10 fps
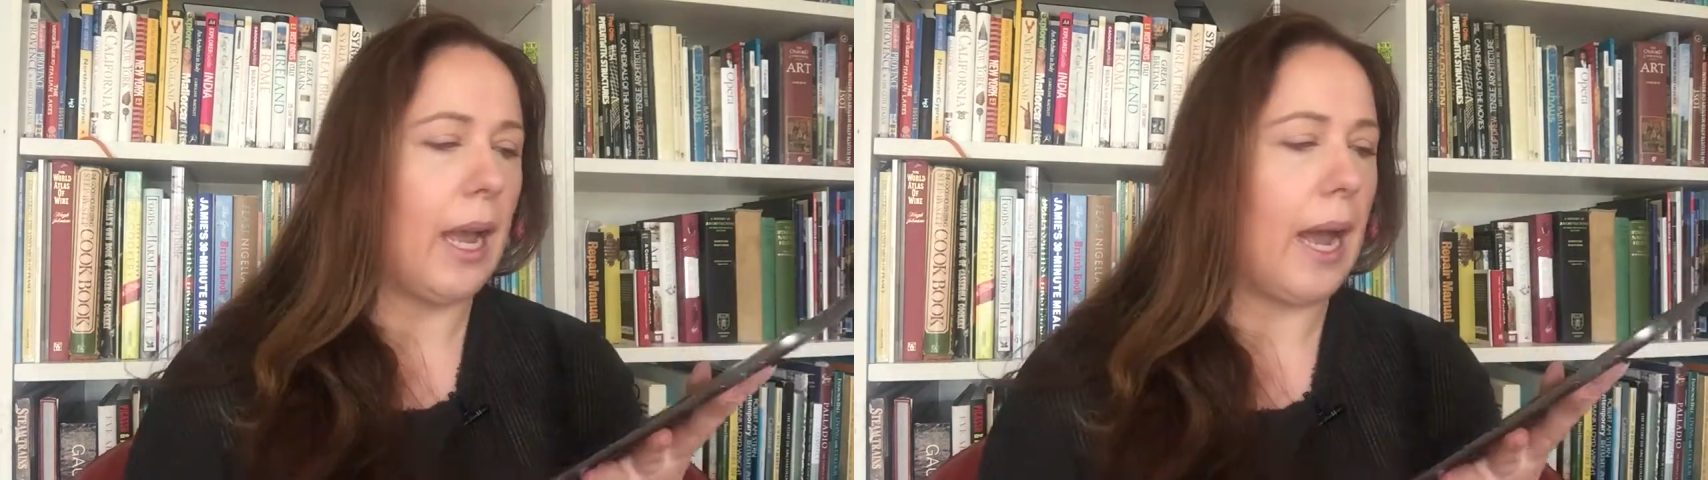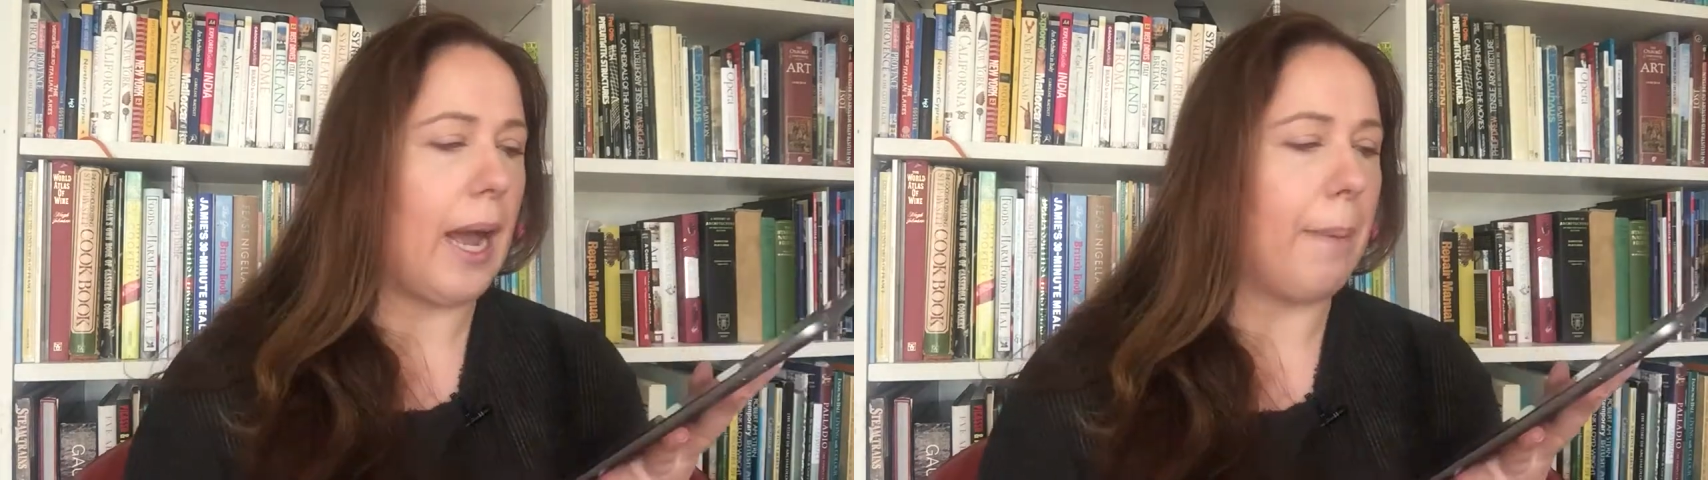
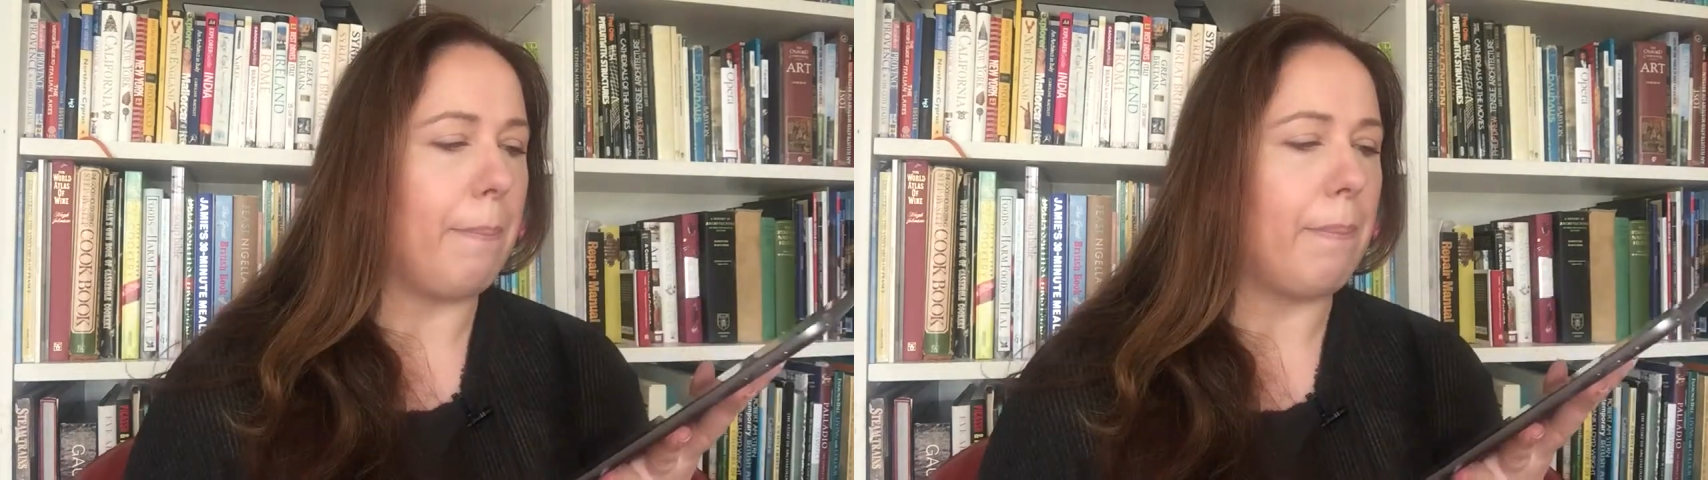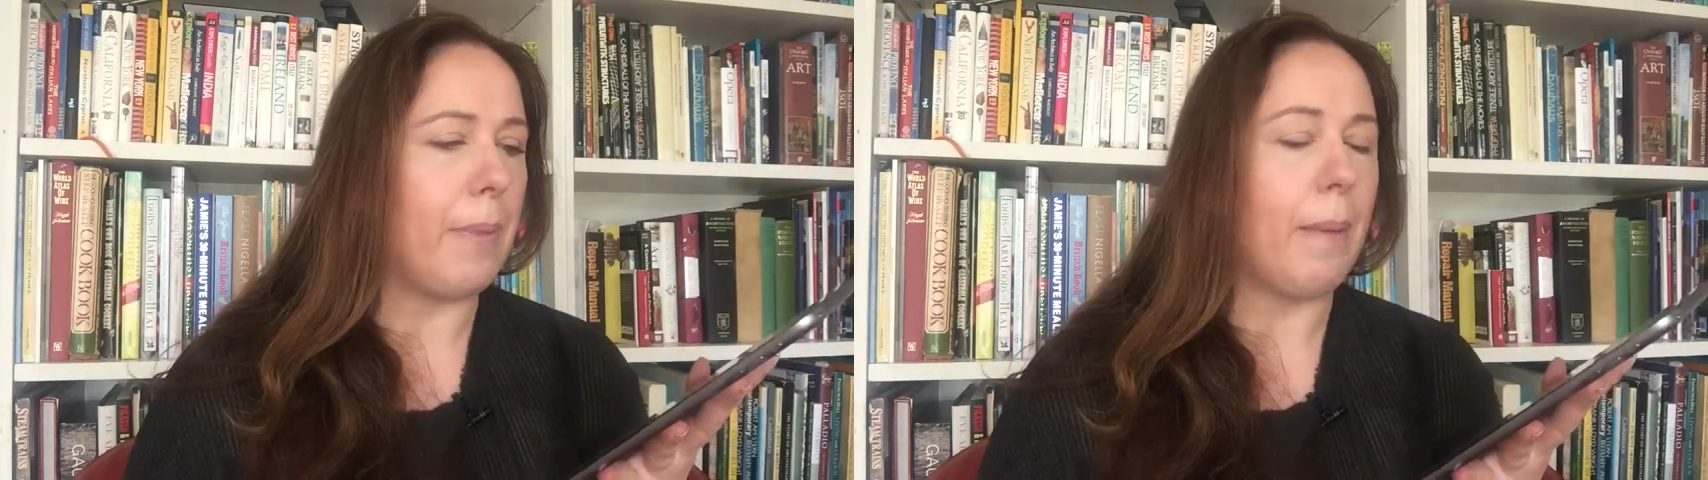
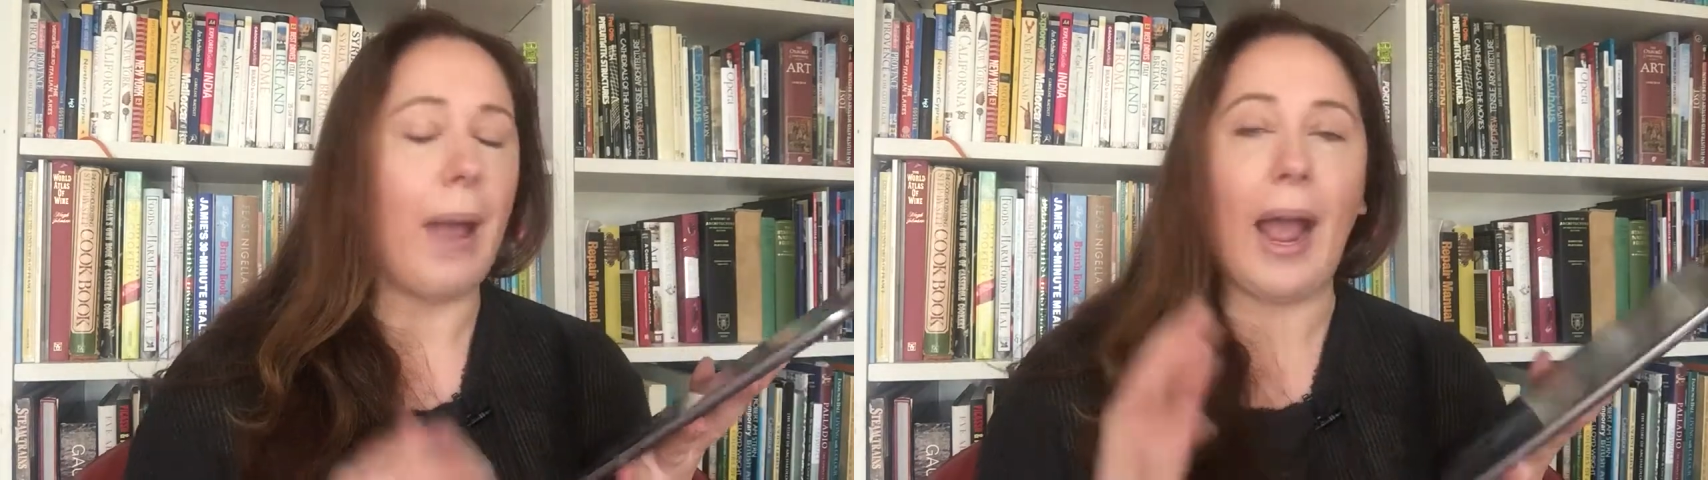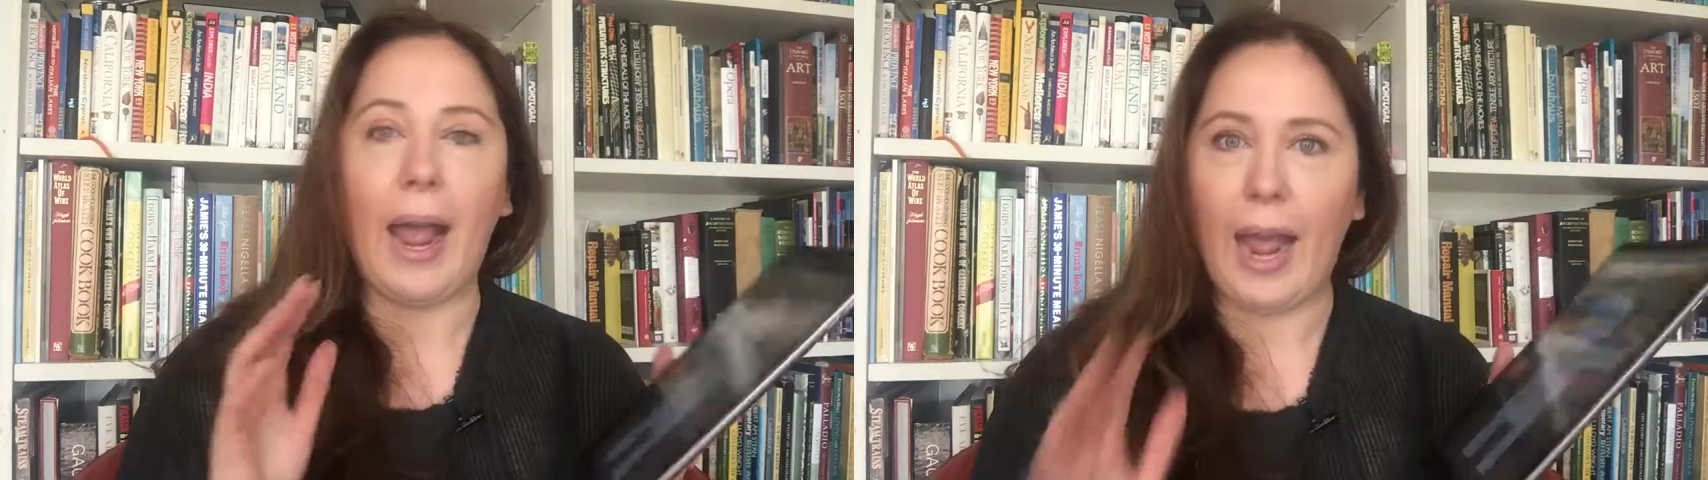Um,
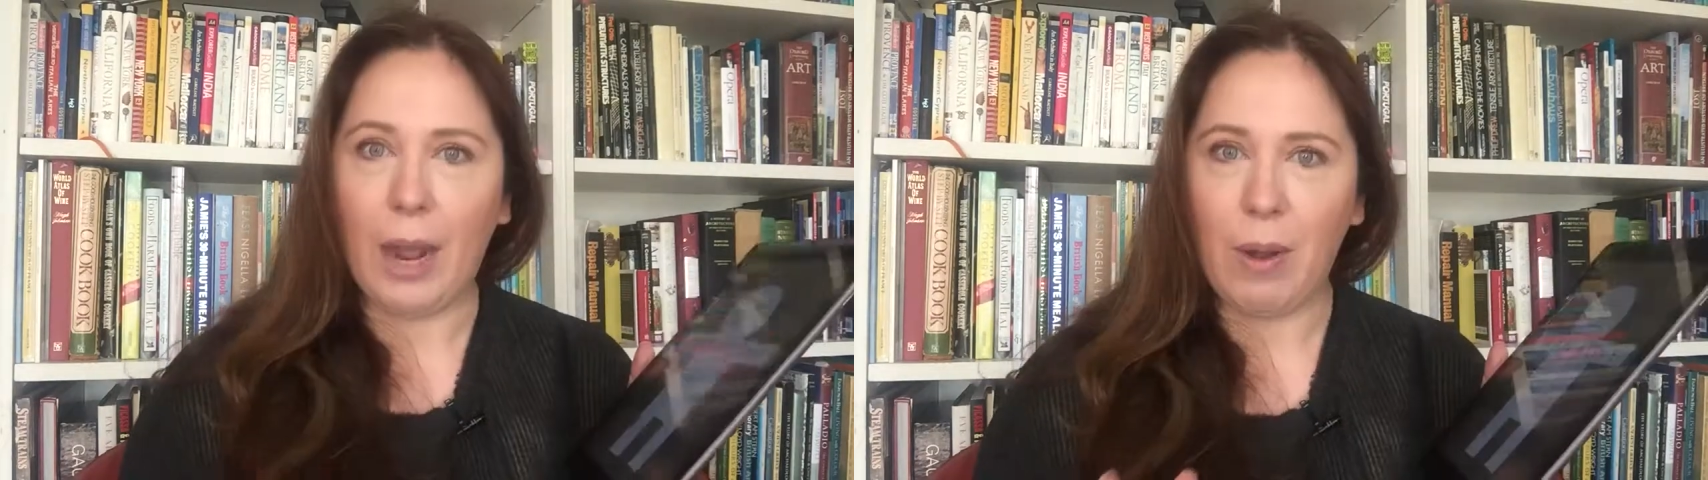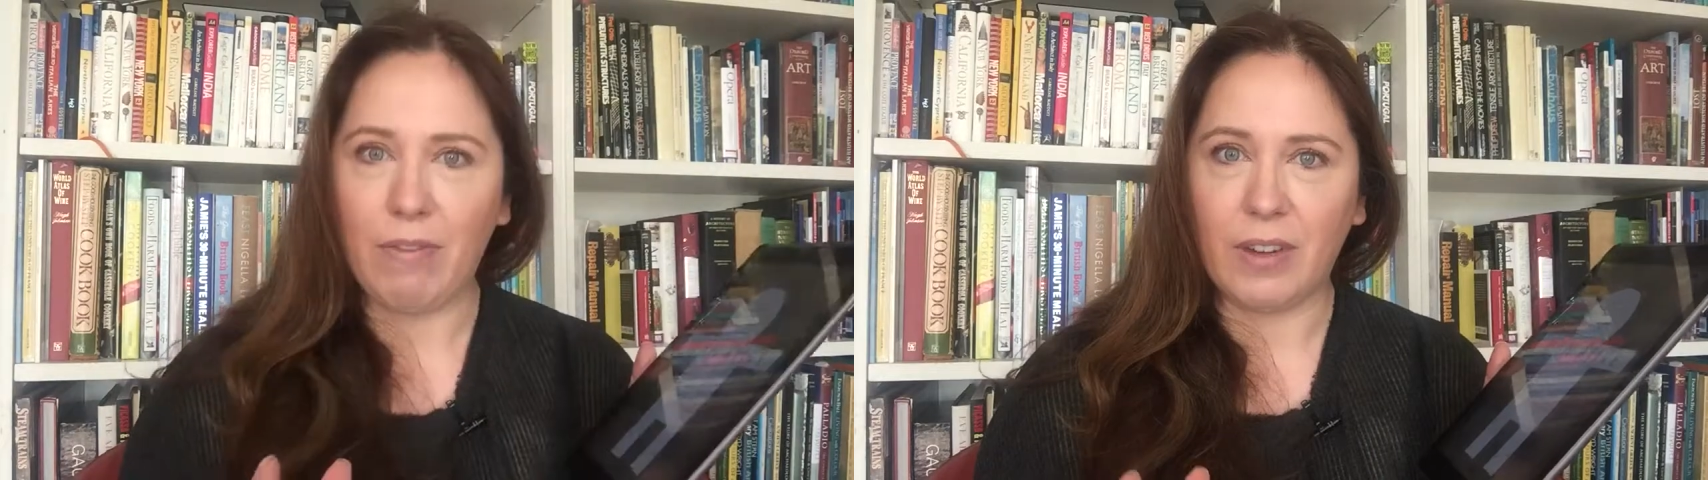
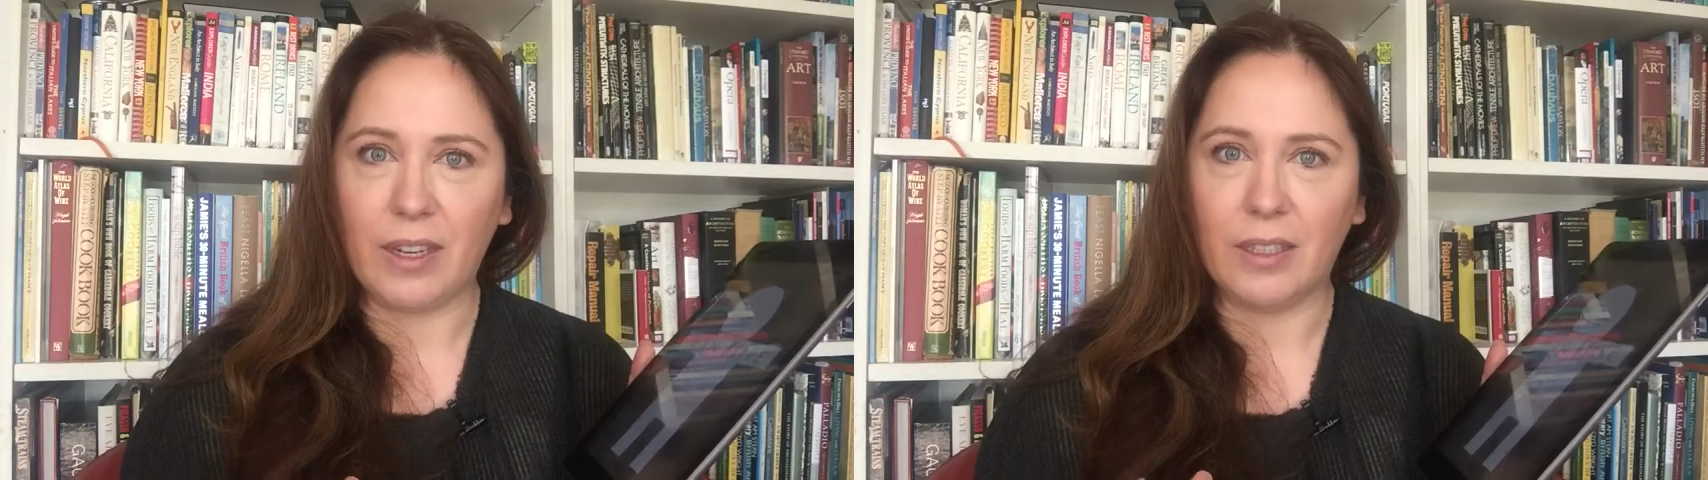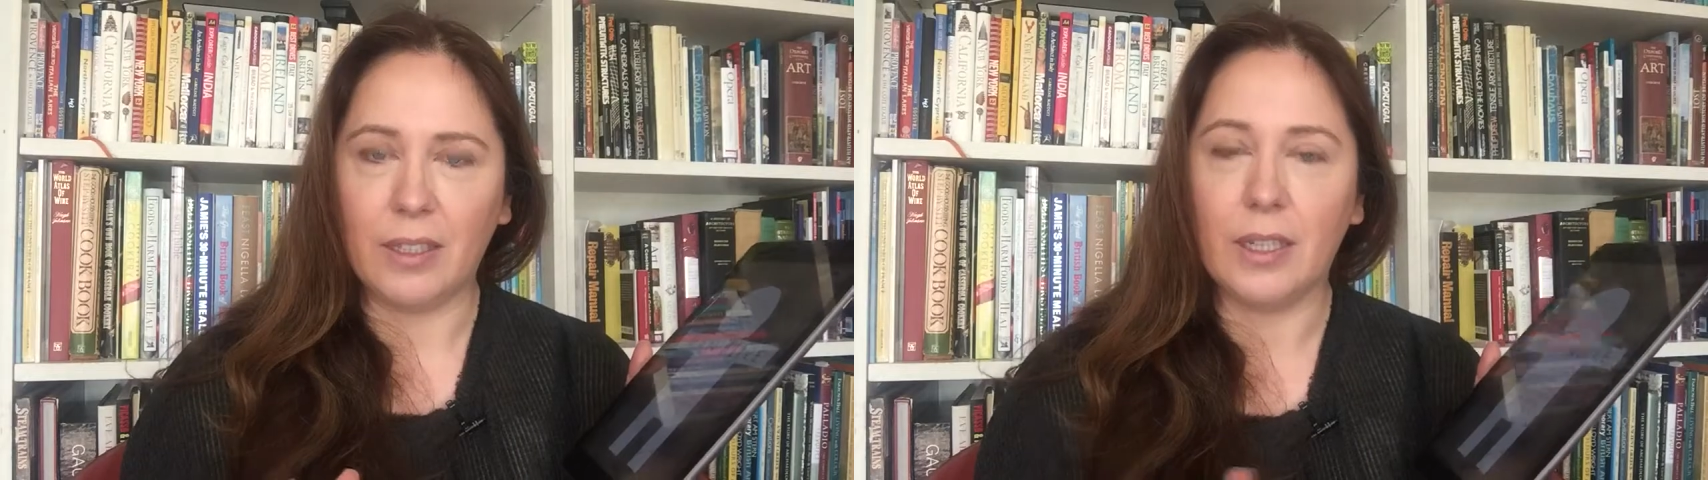however,